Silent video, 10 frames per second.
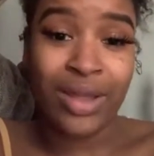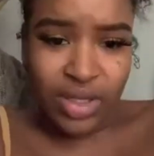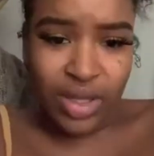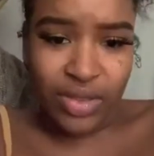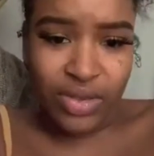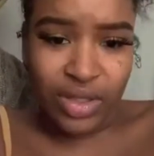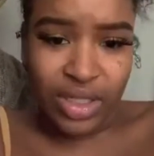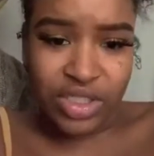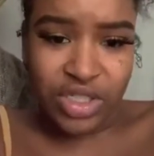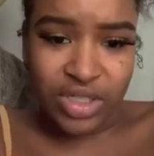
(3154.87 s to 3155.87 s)
I think
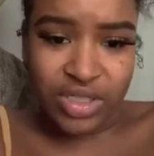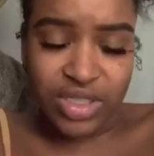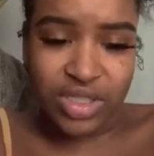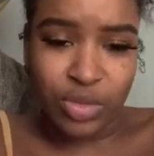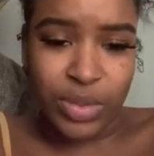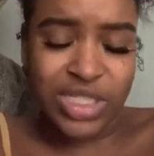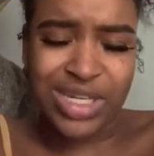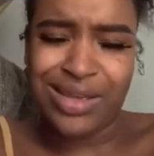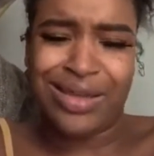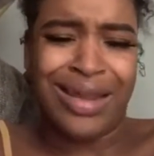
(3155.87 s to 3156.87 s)
that shit is stupid as
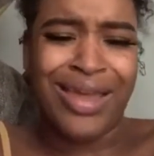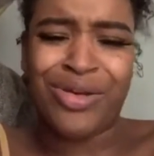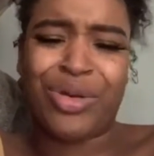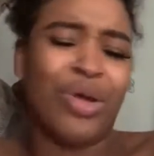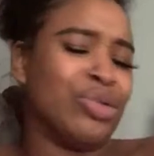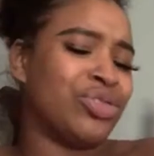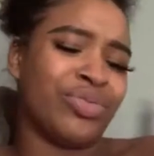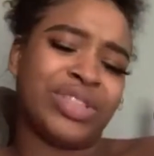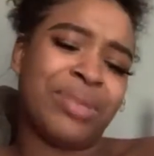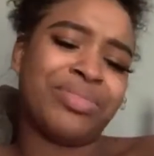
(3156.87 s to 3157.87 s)
hell no.
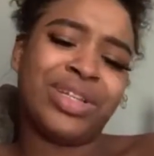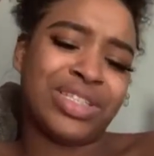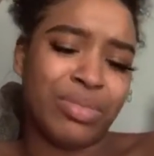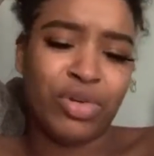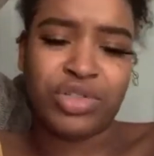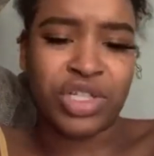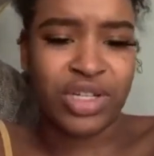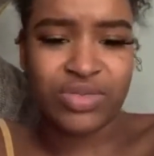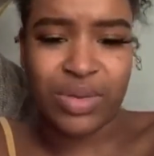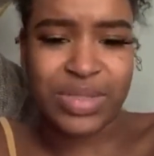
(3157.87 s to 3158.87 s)
Cyberbullying some bullshit.
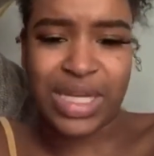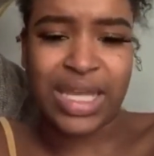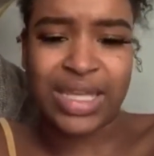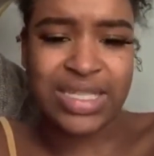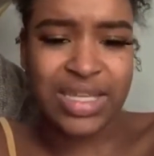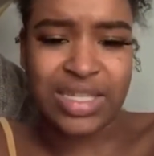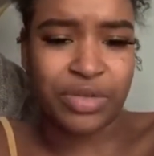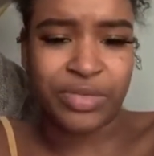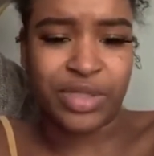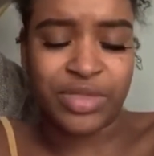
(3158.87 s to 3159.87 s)
That's what I said. I can't take
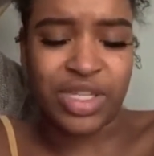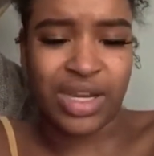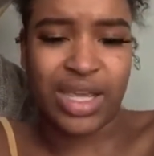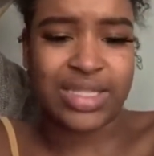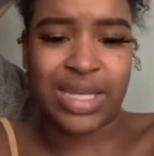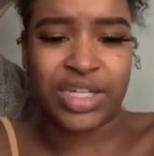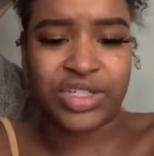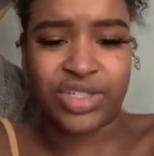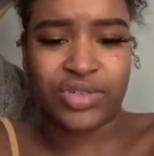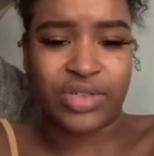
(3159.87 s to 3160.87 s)
cyberbullying. I can't take that
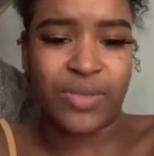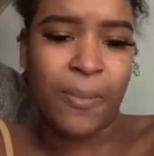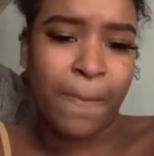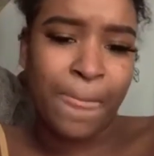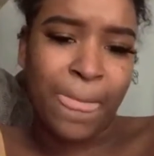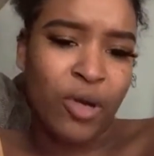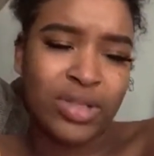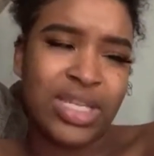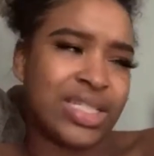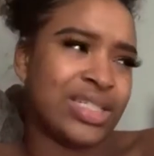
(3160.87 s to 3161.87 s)
shit seriously.
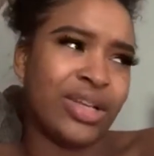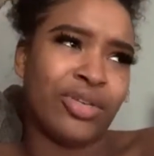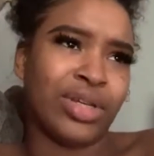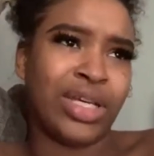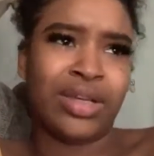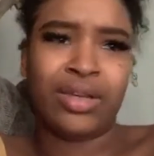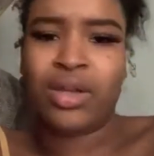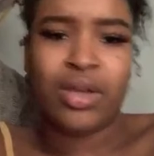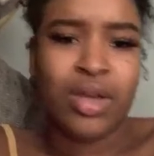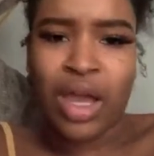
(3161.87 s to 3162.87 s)
All it takes is literally
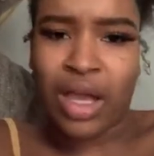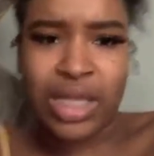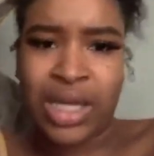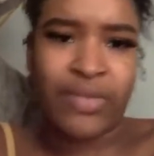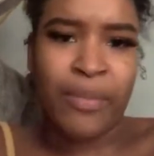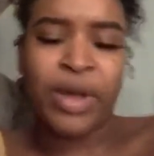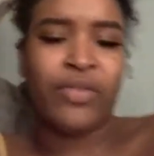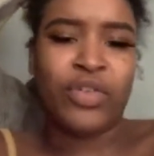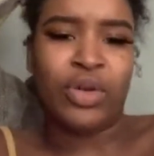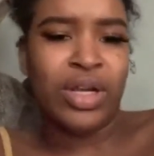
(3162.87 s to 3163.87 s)
a click of a
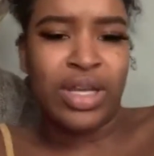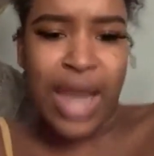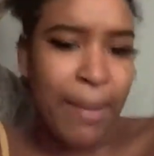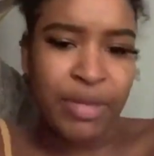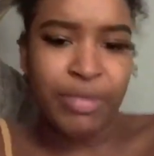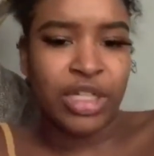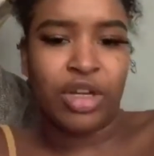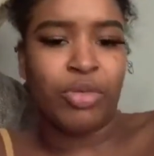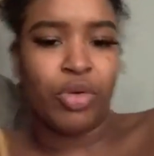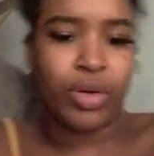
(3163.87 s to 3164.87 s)
button for you to not be
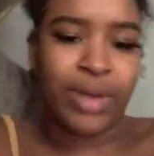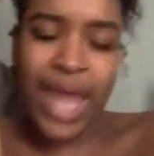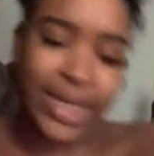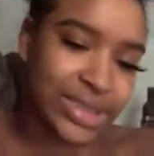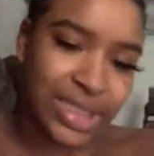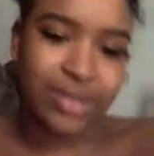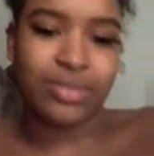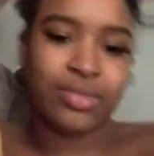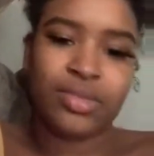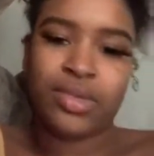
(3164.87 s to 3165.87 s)
bullied no more. Exit.
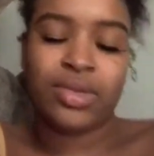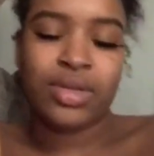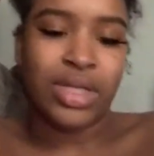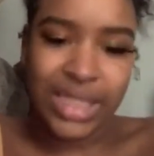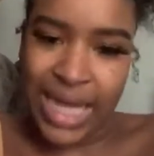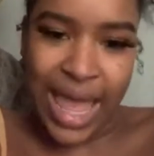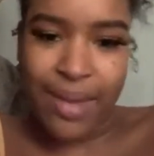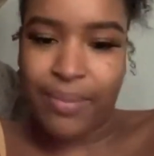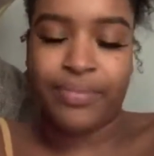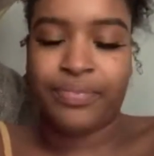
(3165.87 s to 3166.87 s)
Delete
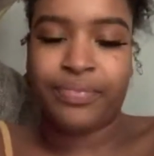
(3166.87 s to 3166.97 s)
app.